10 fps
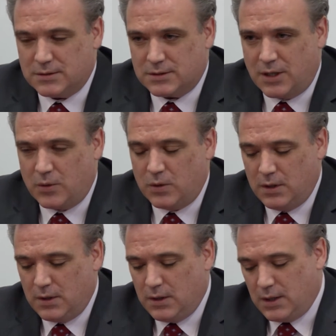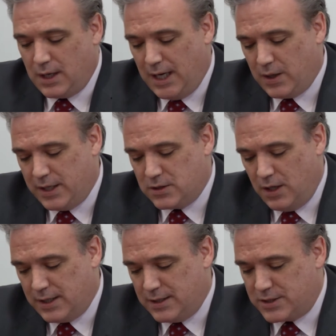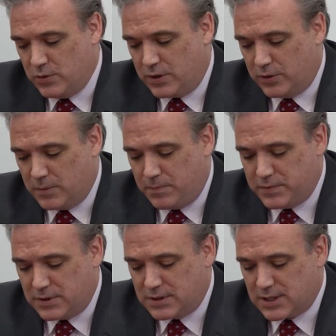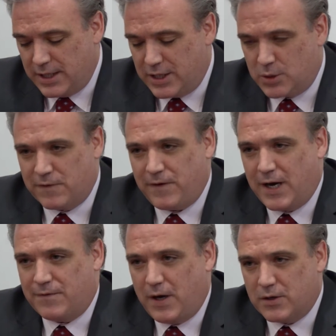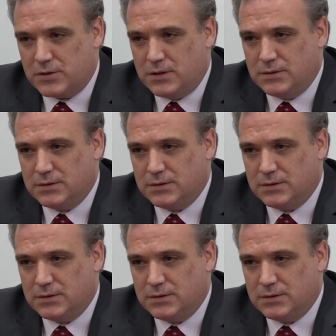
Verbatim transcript: So I had gone into a group to study a group of firefighters.